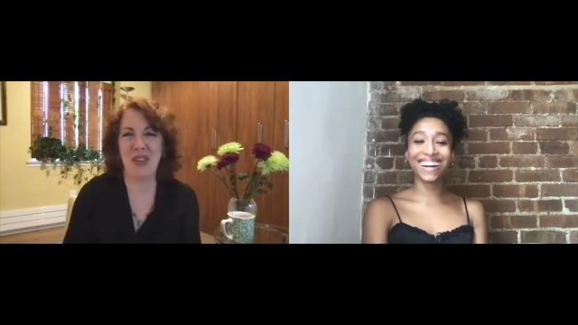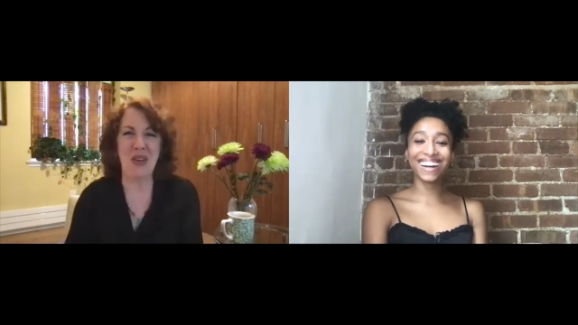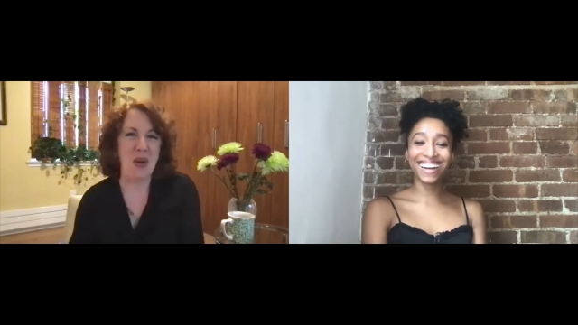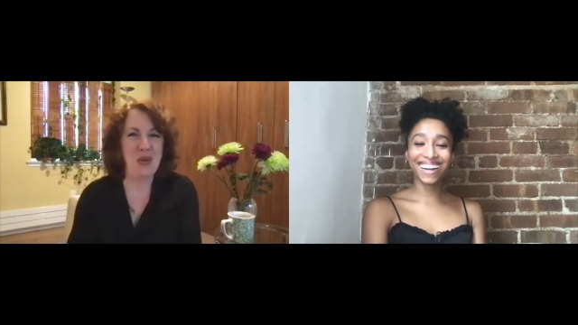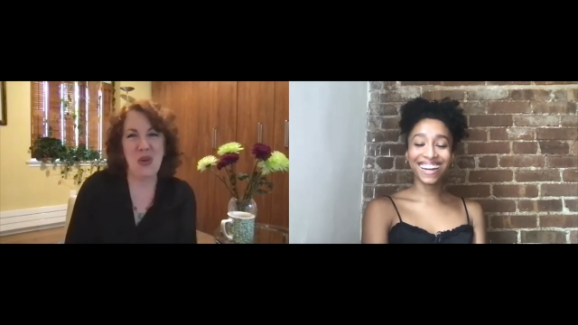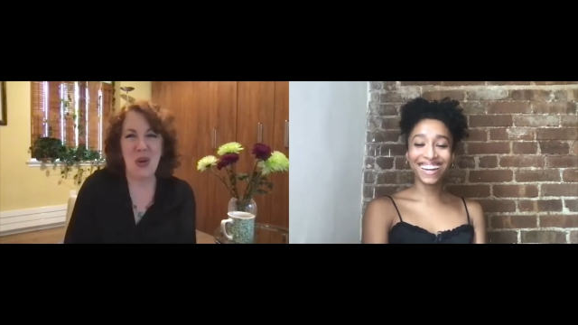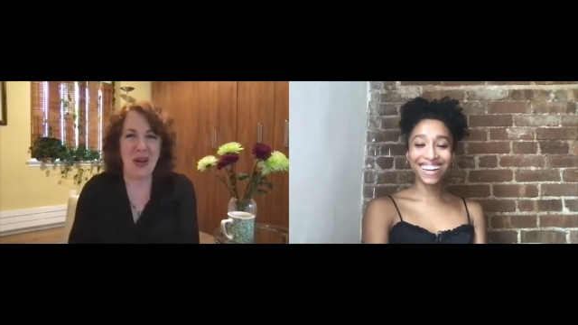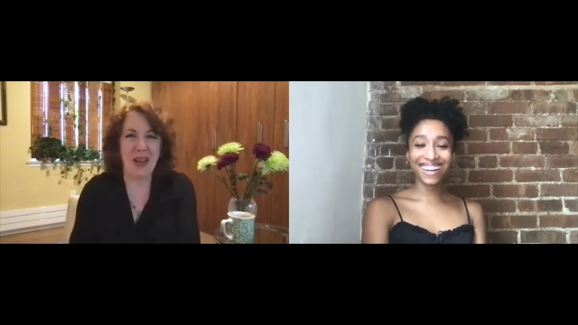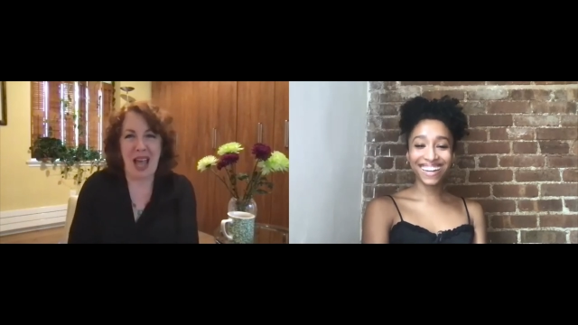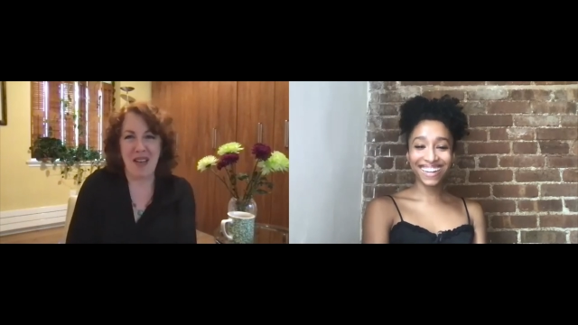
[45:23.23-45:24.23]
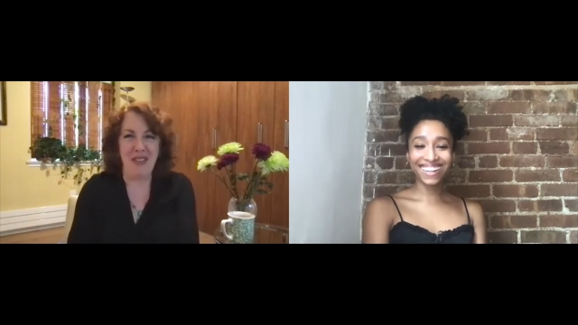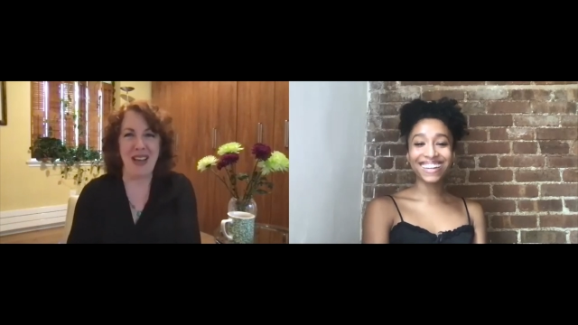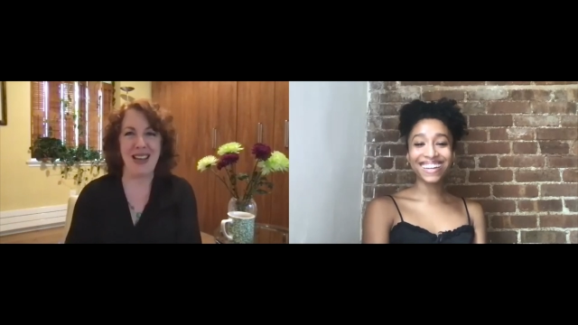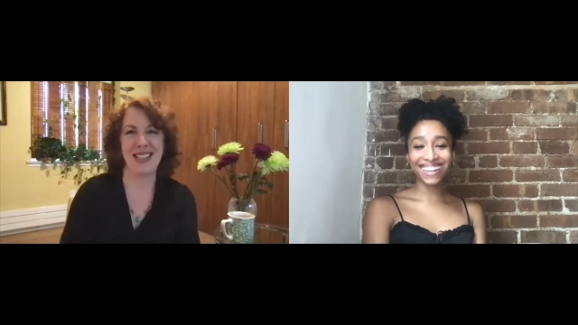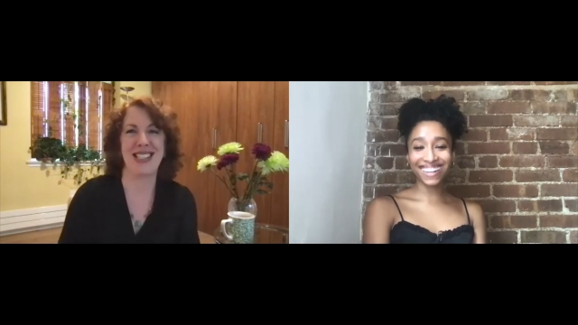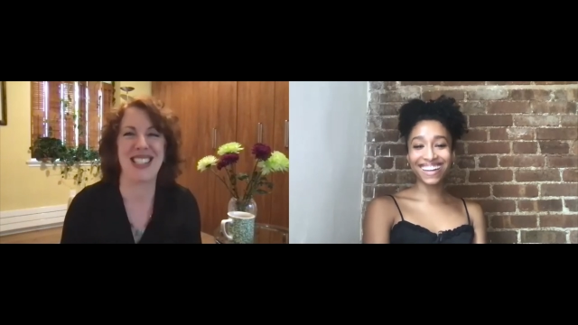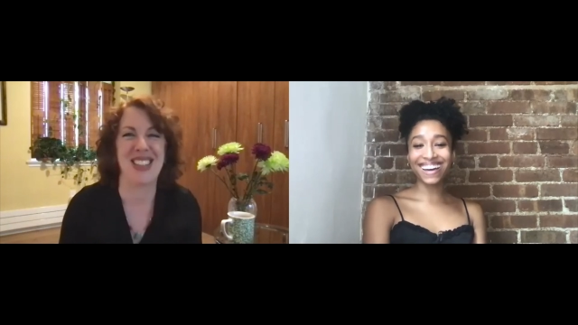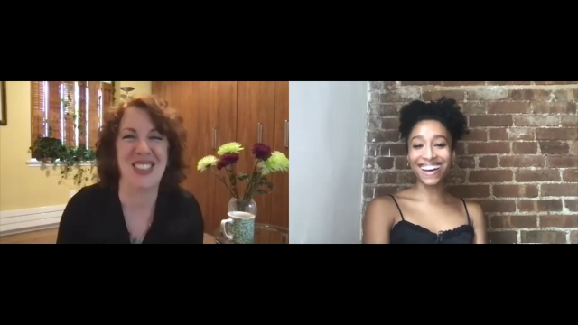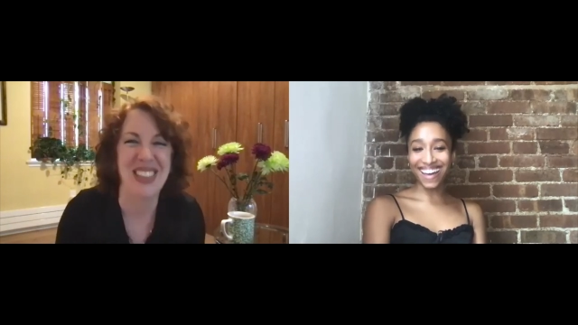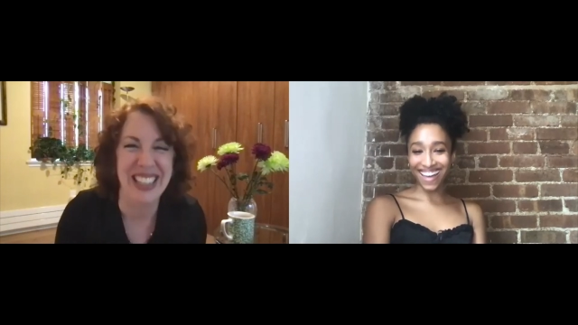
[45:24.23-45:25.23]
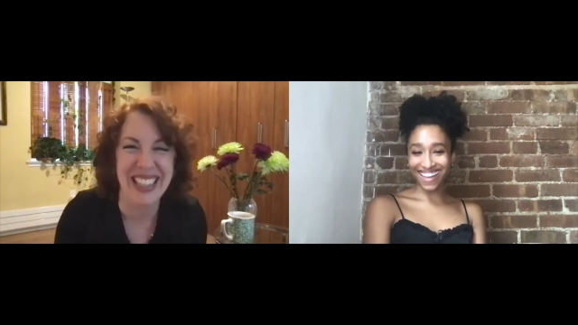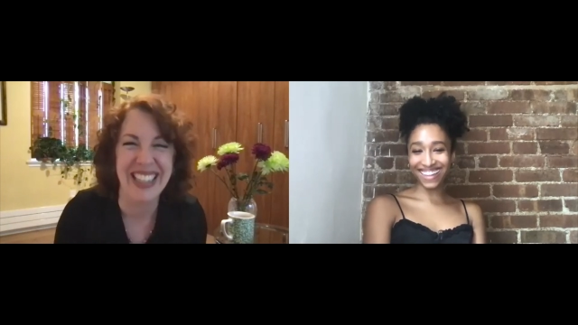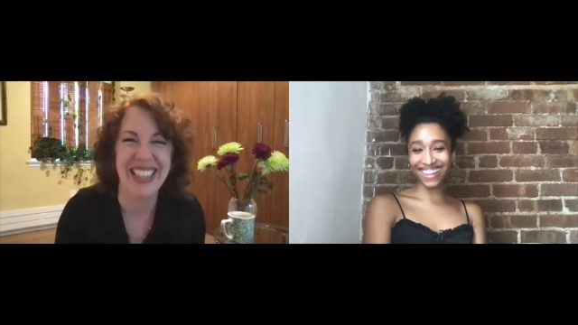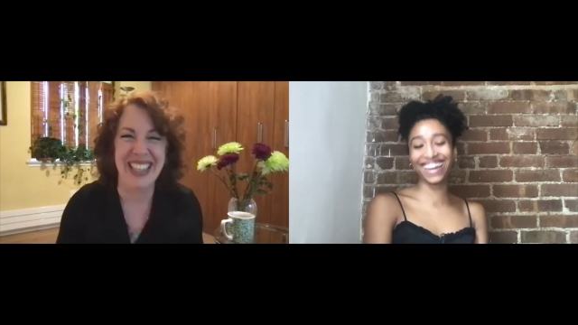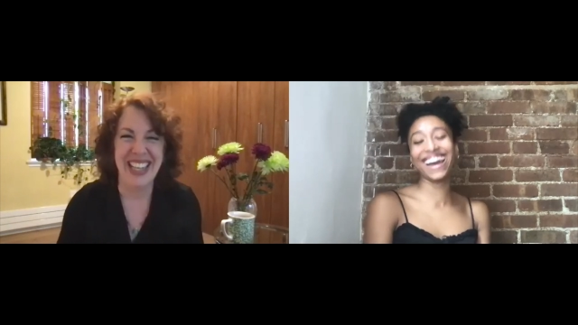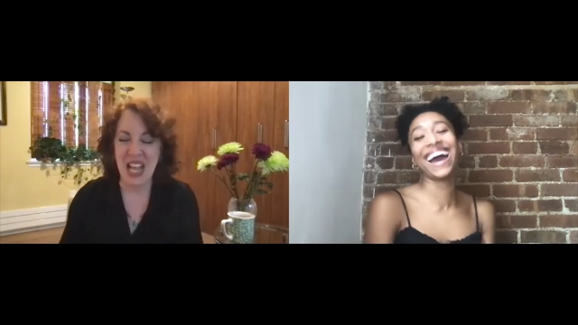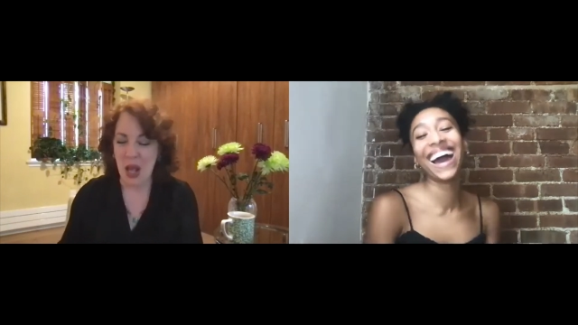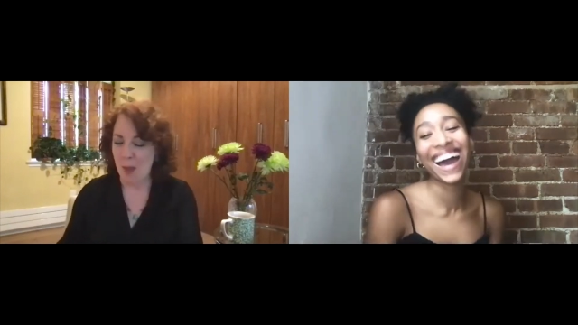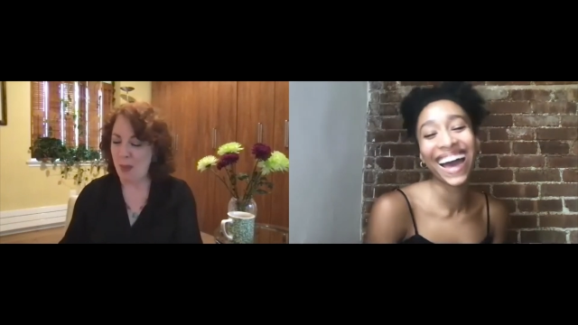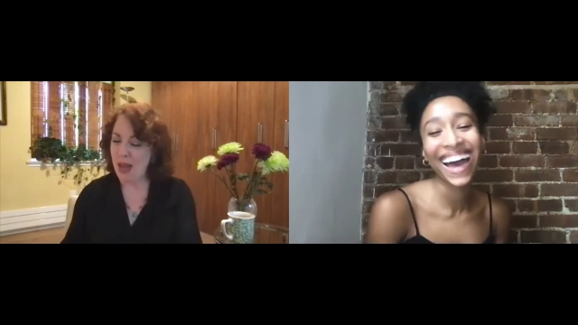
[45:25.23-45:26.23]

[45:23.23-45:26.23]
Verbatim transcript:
Speaker 1: you know, New York cafes. So. Uh-huh.